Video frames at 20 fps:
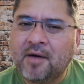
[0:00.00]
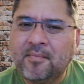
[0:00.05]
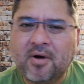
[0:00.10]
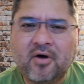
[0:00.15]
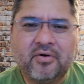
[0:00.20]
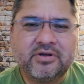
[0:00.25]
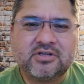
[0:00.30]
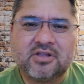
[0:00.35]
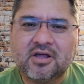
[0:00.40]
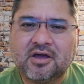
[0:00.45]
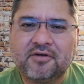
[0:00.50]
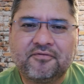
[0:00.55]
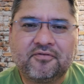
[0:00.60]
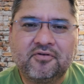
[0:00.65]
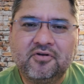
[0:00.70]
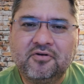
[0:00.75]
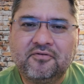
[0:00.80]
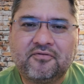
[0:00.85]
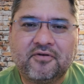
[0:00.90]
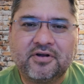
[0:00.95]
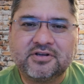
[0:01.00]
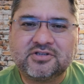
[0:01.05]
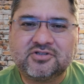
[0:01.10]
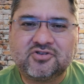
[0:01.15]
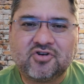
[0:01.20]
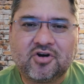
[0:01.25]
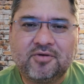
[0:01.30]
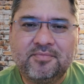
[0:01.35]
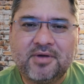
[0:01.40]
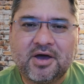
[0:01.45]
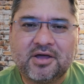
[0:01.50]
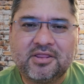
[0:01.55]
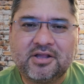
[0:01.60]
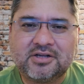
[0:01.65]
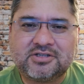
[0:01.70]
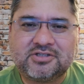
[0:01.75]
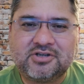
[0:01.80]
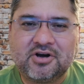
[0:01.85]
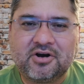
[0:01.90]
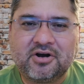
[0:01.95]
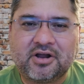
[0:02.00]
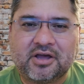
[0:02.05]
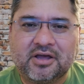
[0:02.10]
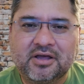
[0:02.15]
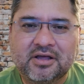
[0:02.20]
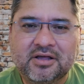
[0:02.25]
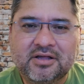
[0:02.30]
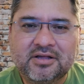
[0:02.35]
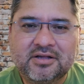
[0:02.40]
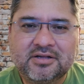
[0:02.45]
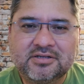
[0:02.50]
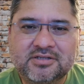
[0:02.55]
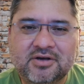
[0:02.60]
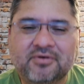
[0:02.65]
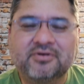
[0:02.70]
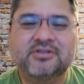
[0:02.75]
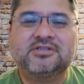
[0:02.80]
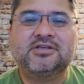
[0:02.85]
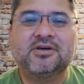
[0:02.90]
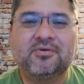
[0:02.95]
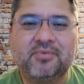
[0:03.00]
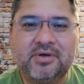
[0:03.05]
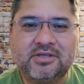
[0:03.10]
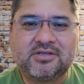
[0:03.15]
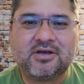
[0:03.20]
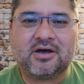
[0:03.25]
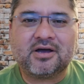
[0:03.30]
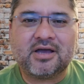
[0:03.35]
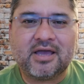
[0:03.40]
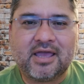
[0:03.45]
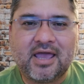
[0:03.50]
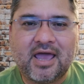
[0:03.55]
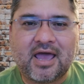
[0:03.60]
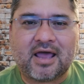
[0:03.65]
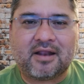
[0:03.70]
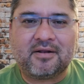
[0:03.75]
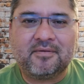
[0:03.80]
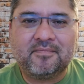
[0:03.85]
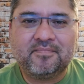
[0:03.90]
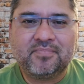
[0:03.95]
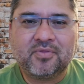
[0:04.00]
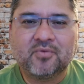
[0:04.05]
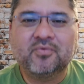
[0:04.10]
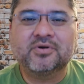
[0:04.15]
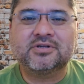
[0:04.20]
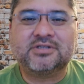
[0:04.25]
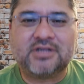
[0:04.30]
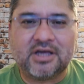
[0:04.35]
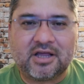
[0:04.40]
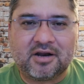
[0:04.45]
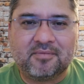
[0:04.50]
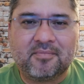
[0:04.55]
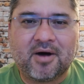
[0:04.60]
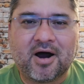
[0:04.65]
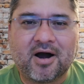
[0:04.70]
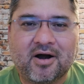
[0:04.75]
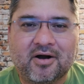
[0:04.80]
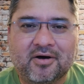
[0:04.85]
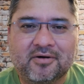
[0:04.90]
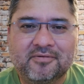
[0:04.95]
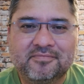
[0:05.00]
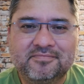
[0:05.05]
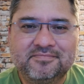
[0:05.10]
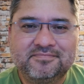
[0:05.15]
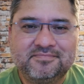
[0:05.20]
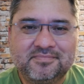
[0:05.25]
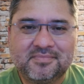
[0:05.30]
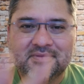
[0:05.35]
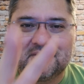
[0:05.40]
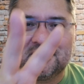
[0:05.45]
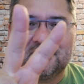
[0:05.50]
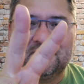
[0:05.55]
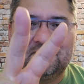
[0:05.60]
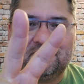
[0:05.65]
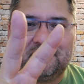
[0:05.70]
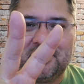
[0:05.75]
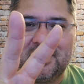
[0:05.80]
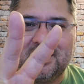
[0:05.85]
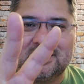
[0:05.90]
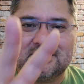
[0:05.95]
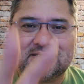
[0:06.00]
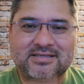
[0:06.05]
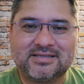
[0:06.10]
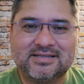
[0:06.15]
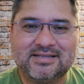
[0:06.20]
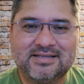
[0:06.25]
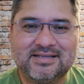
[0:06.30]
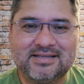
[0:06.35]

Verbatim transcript: I'm always looking for new friends to join me on this journey. So until we talk again, we'll see you tomorrow. Peace.